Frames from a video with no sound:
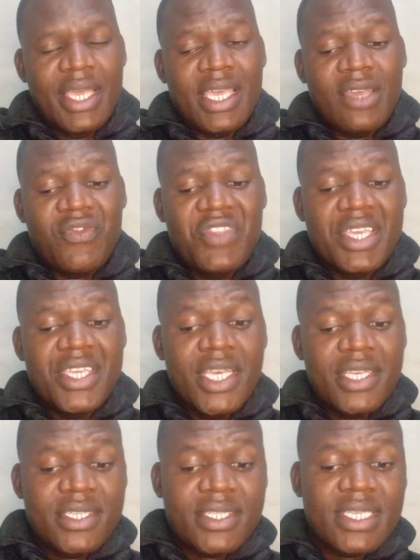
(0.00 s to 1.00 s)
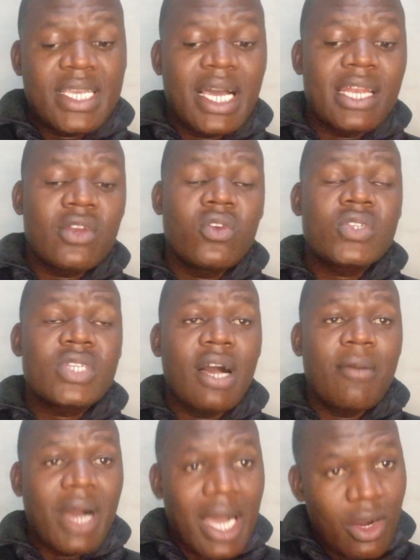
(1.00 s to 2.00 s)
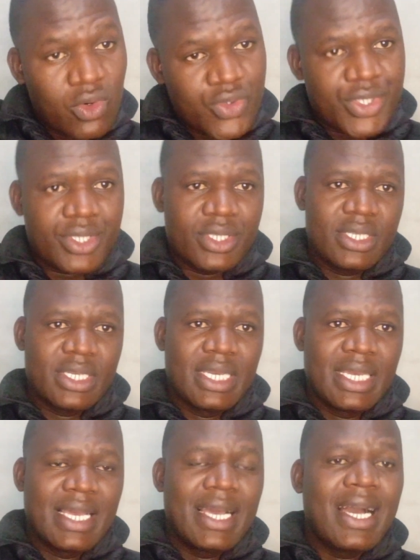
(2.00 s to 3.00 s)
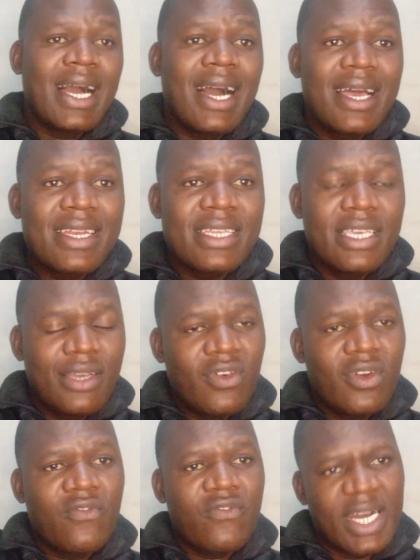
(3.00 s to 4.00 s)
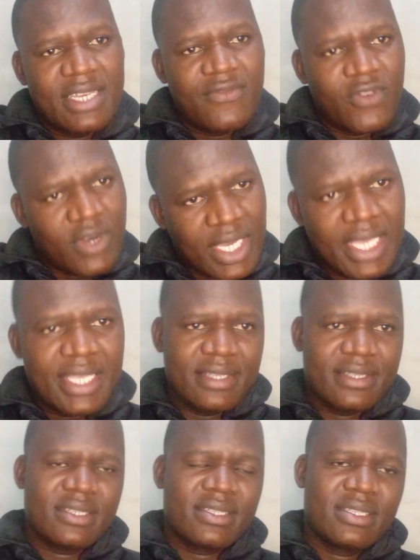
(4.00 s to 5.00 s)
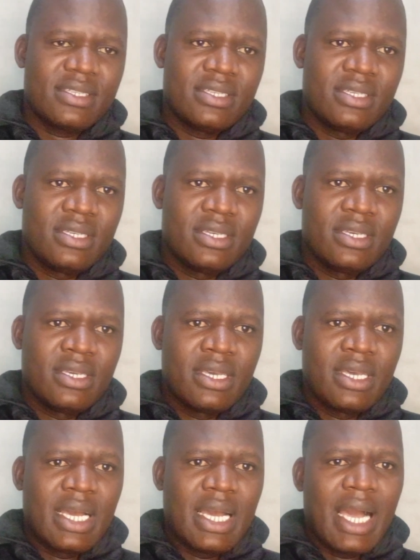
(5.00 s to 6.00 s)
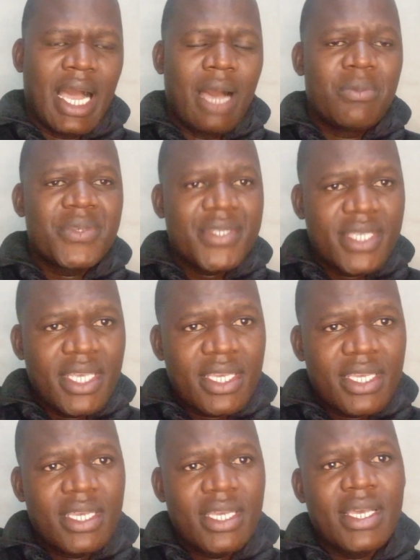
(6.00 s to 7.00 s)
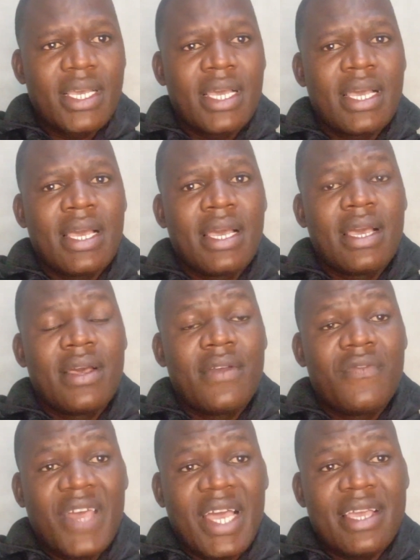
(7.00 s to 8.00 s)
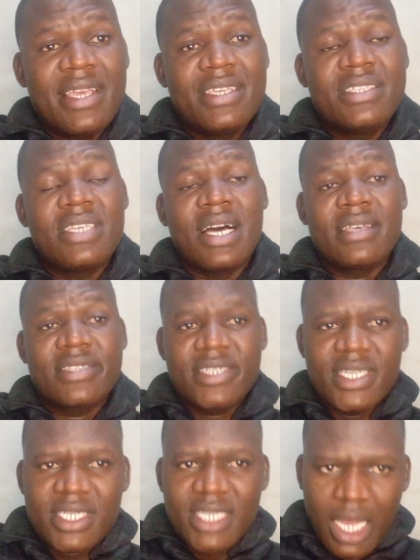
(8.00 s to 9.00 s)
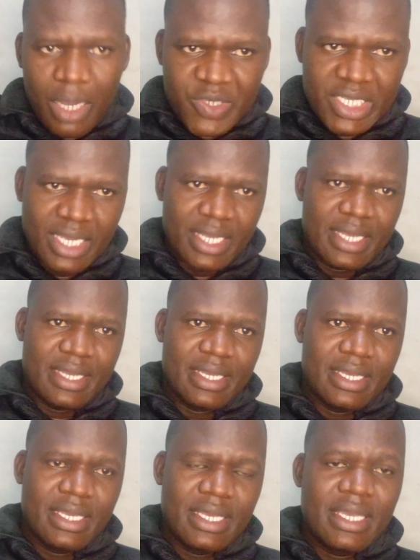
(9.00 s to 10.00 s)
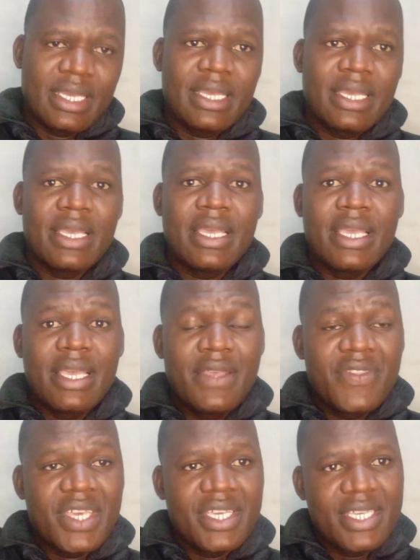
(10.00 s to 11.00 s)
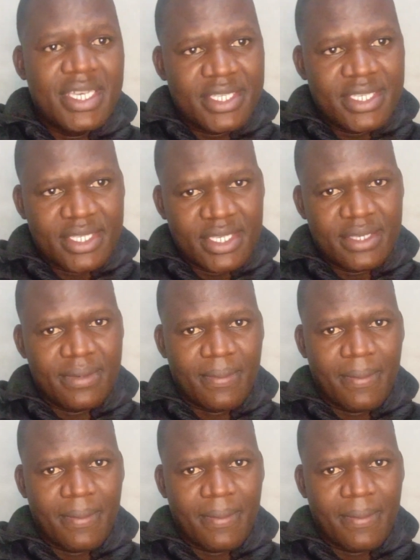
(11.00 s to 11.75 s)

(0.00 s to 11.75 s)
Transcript: if the EACC cannot come out and even fight for Kenyans? I'm seeing there is a state capture in the EACC.